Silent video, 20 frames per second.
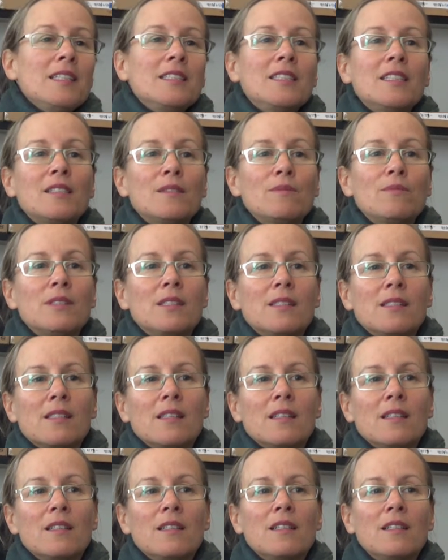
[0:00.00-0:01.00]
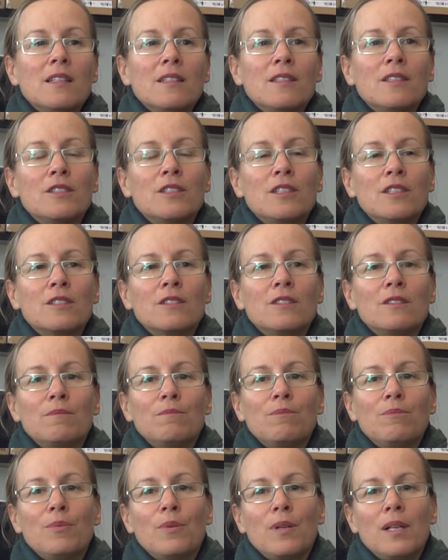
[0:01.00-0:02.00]
It just was the logical
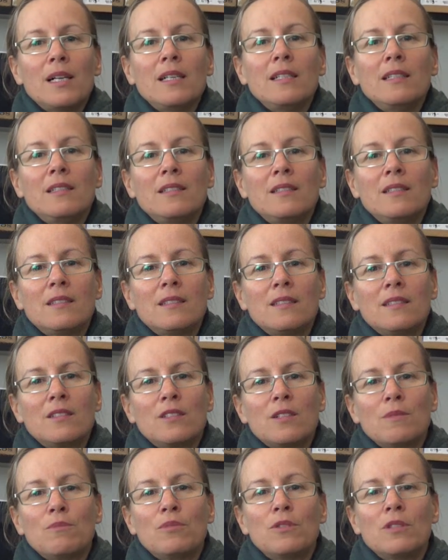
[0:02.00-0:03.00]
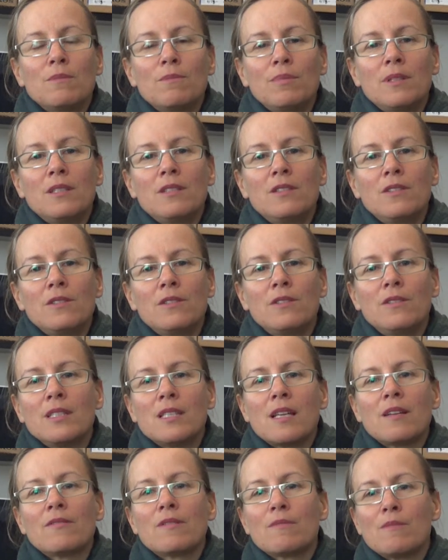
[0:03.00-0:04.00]
place to put it, but you do
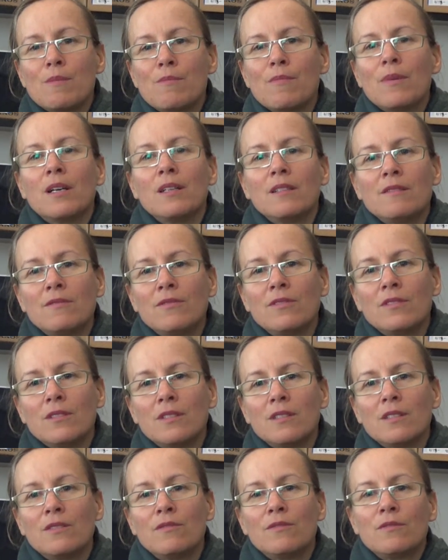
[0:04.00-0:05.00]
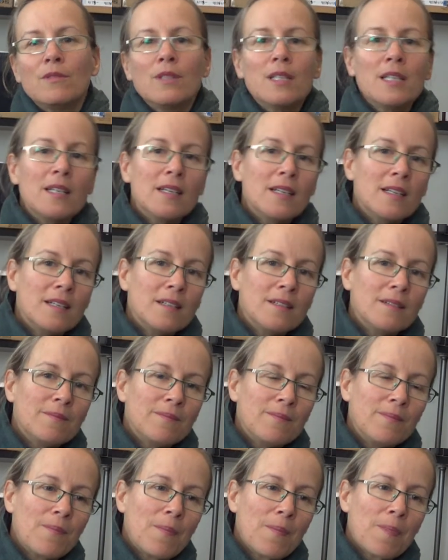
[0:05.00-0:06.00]
always have to be mindful of where
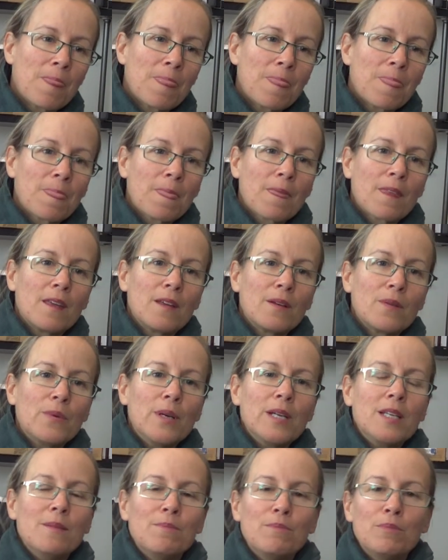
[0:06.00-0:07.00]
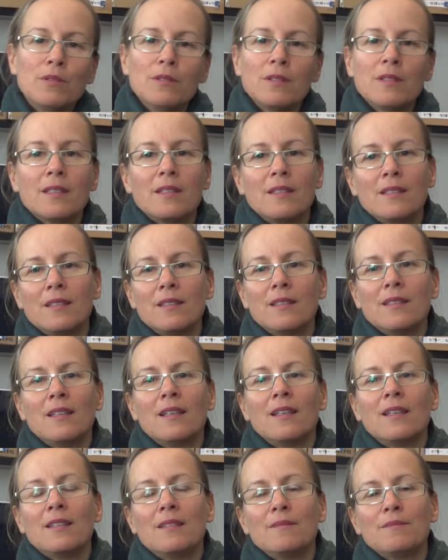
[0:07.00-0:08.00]
you put
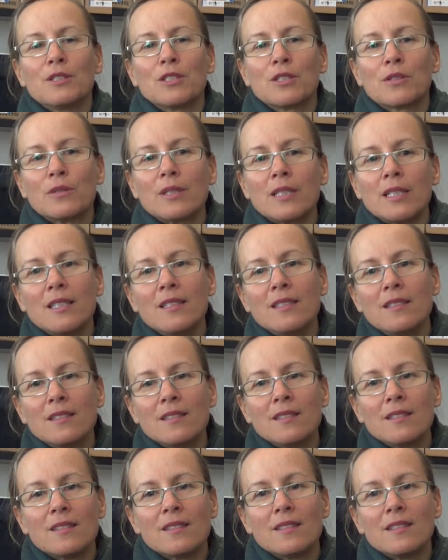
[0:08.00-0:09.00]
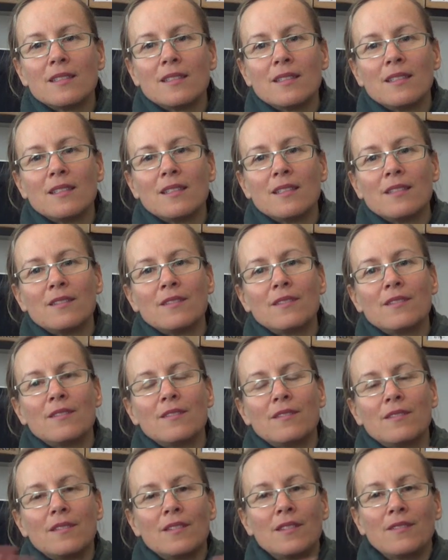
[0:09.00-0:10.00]
screens
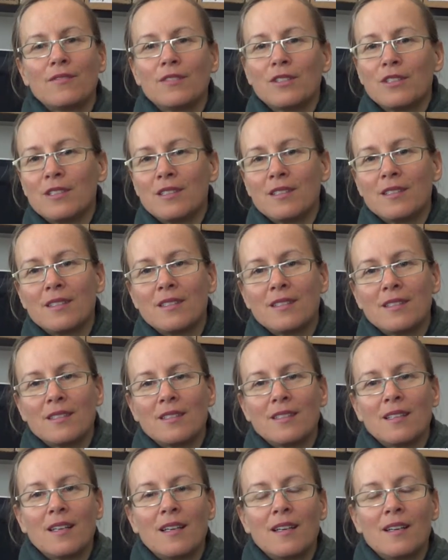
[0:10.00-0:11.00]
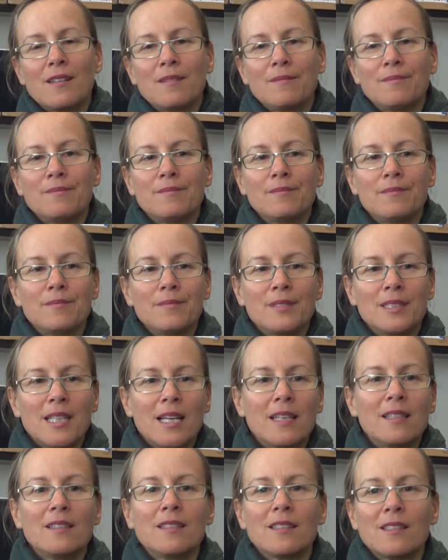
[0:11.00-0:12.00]
versus
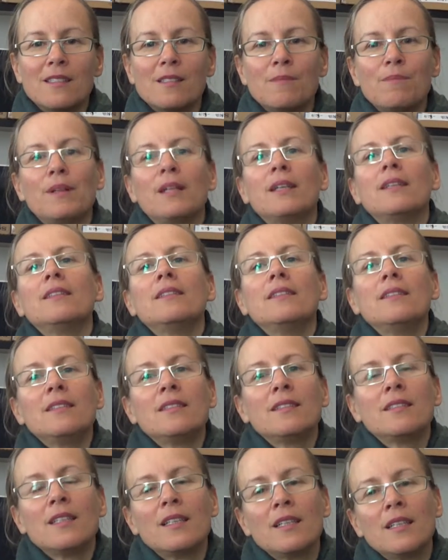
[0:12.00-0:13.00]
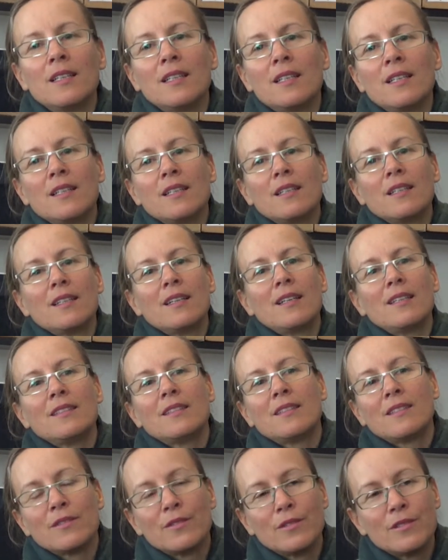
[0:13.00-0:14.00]
static displays. It
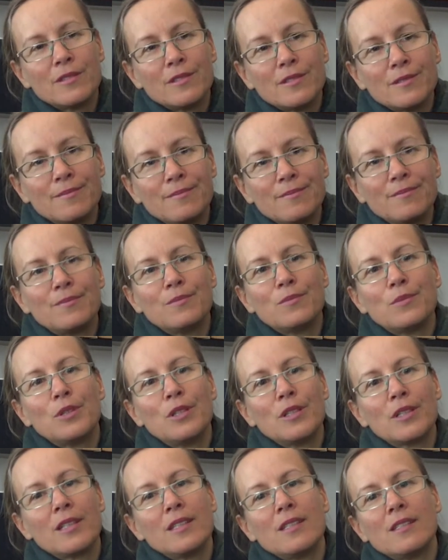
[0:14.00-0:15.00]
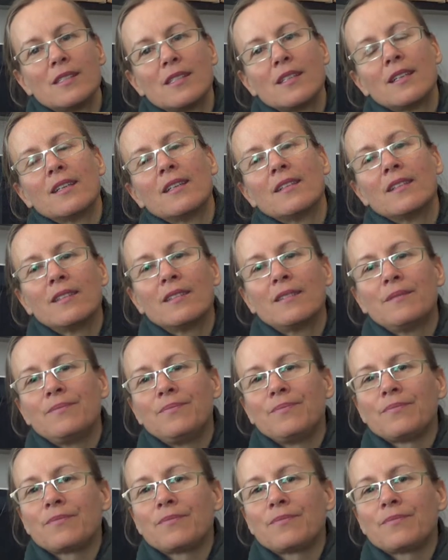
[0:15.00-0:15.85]
has to all work in together.